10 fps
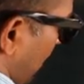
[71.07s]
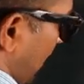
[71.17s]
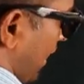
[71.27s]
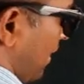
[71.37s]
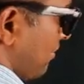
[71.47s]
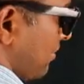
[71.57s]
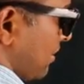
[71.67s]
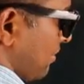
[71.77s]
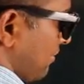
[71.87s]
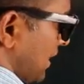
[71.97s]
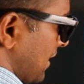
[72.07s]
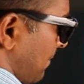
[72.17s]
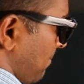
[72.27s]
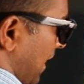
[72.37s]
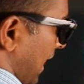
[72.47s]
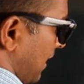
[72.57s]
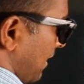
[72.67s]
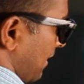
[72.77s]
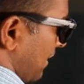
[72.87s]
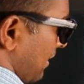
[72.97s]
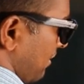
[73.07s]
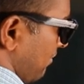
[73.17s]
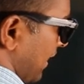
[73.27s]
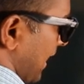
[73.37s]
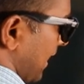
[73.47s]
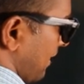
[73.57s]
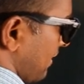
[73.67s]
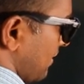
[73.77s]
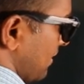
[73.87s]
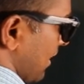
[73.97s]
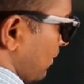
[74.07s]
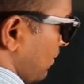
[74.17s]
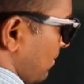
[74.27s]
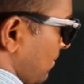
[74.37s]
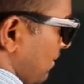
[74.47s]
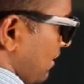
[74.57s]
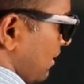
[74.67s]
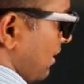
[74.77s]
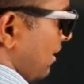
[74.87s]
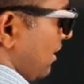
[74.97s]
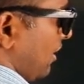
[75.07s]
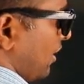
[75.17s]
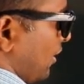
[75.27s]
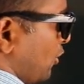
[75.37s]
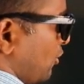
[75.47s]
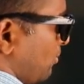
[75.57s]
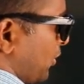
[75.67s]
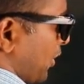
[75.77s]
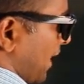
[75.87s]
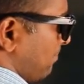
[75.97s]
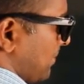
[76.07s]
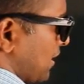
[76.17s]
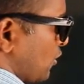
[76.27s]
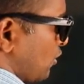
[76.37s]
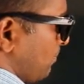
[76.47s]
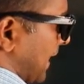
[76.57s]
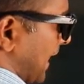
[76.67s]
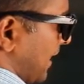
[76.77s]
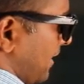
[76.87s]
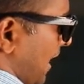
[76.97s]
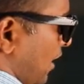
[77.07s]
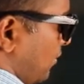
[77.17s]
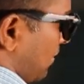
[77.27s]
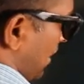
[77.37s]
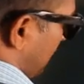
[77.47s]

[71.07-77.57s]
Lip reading: Now we subtract, we get 0. No more numbers to bring it down,